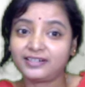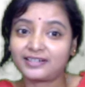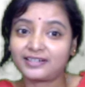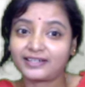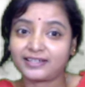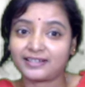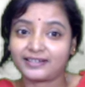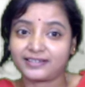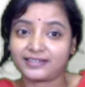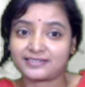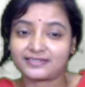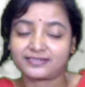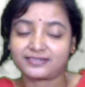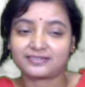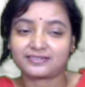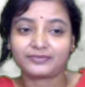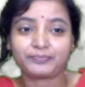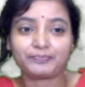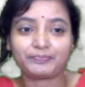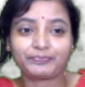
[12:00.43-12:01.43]

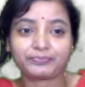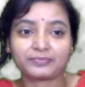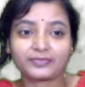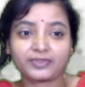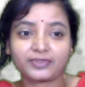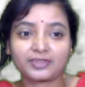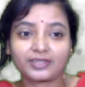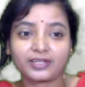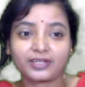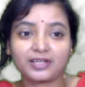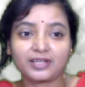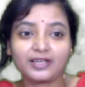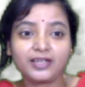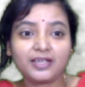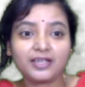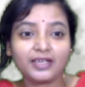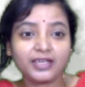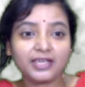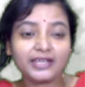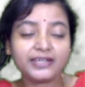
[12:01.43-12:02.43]
Kanas.
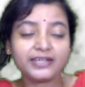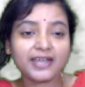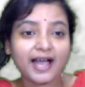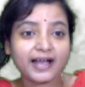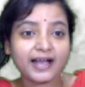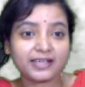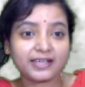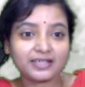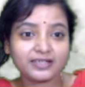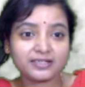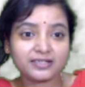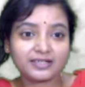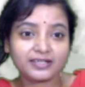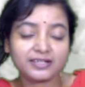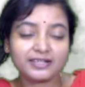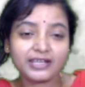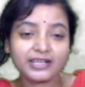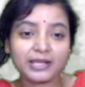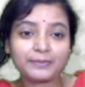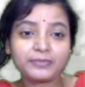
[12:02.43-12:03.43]
A knight
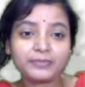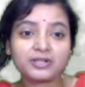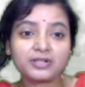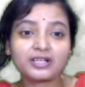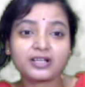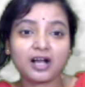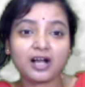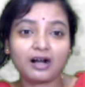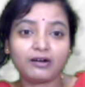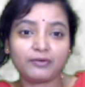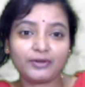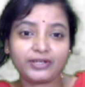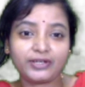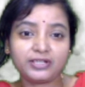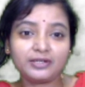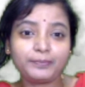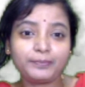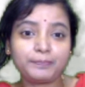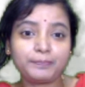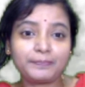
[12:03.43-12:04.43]
named
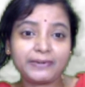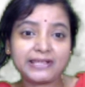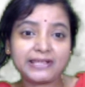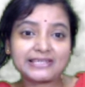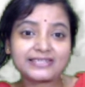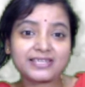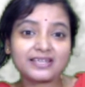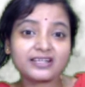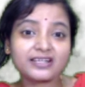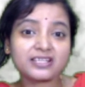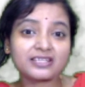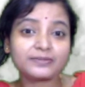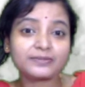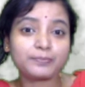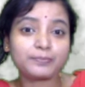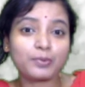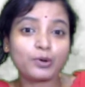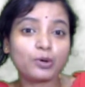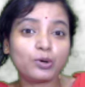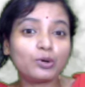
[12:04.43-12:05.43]
Gawain presents
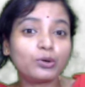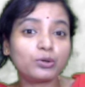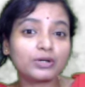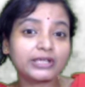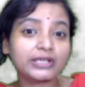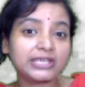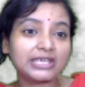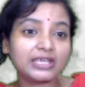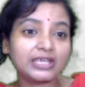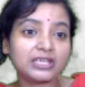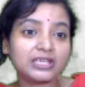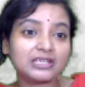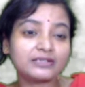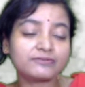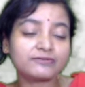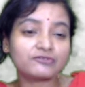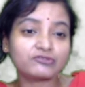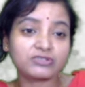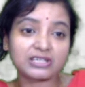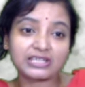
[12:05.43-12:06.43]
4
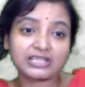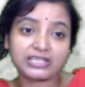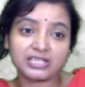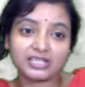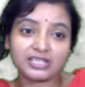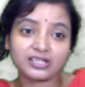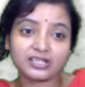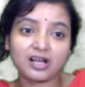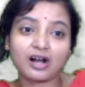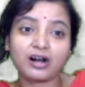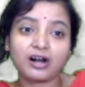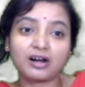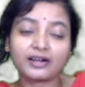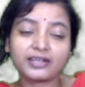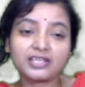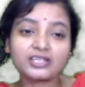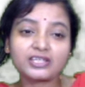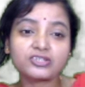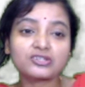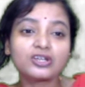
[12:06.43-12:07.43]
gifts to the king on
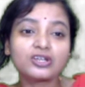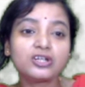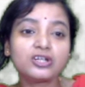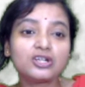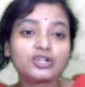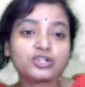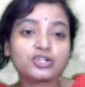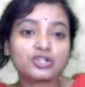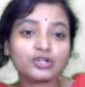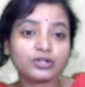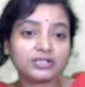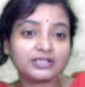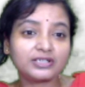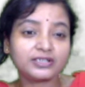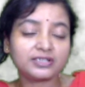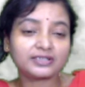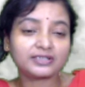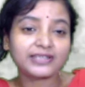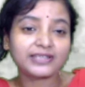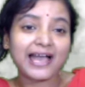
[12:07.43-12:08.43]
his
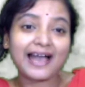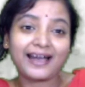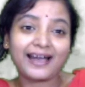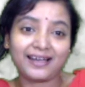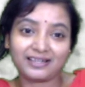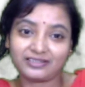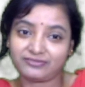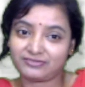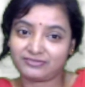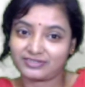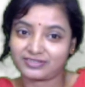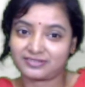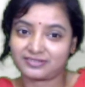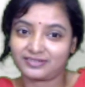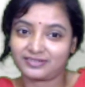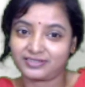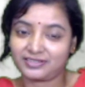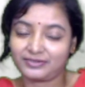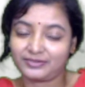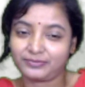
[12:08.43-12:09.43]
20th
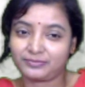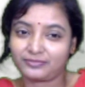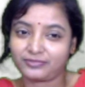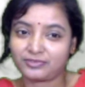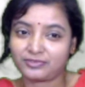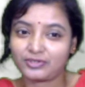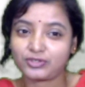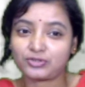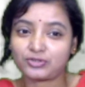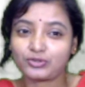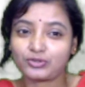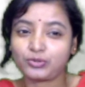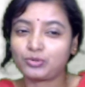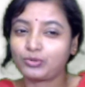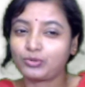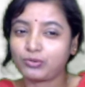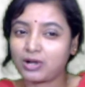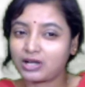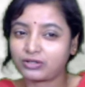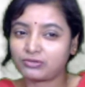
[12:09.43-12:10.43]
anniversary. So
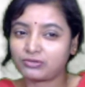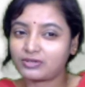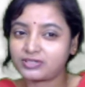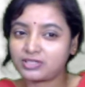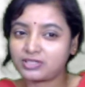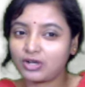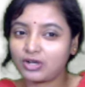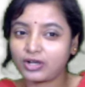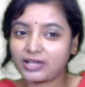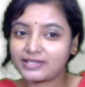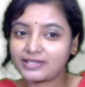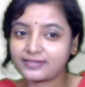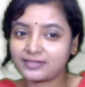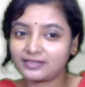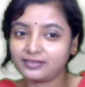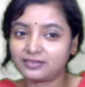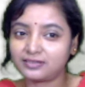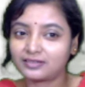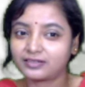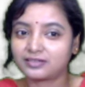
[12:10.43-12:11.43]
what was the occasion?
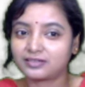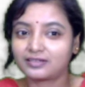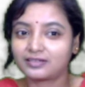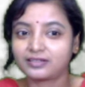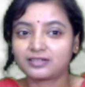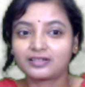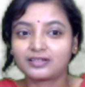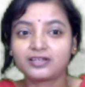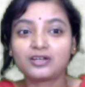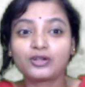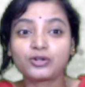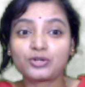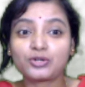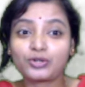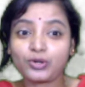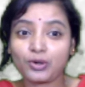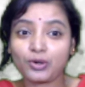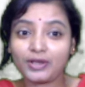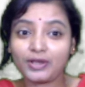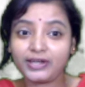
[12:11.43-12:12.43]

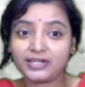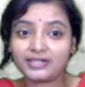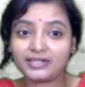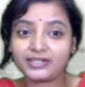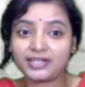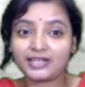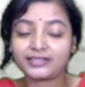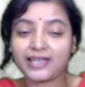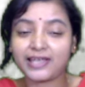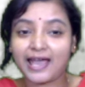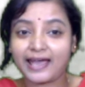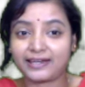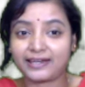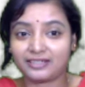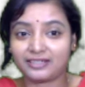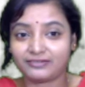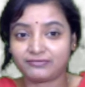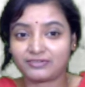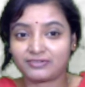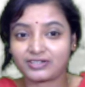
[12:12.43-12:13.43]
20th
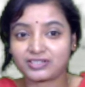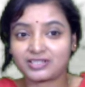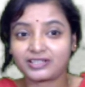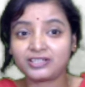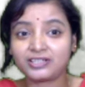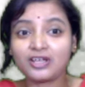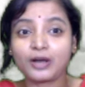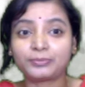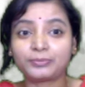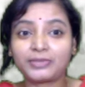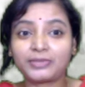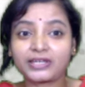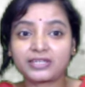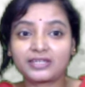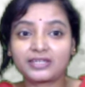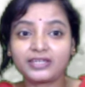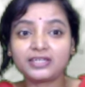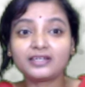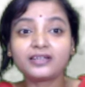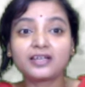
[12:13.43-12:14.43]
anniversary of the
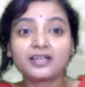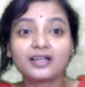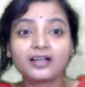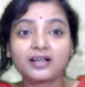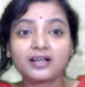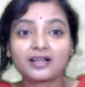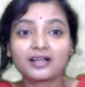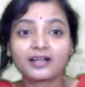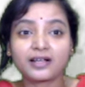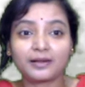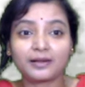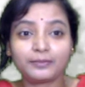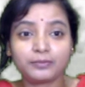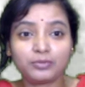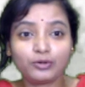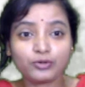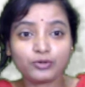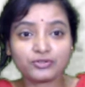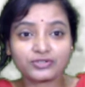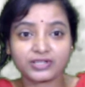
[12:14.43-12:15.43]
king
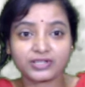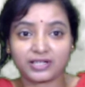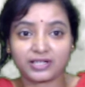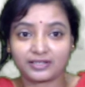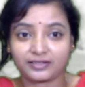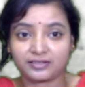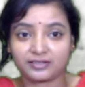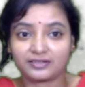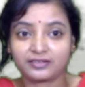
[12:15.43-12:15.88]
Kambus Khan.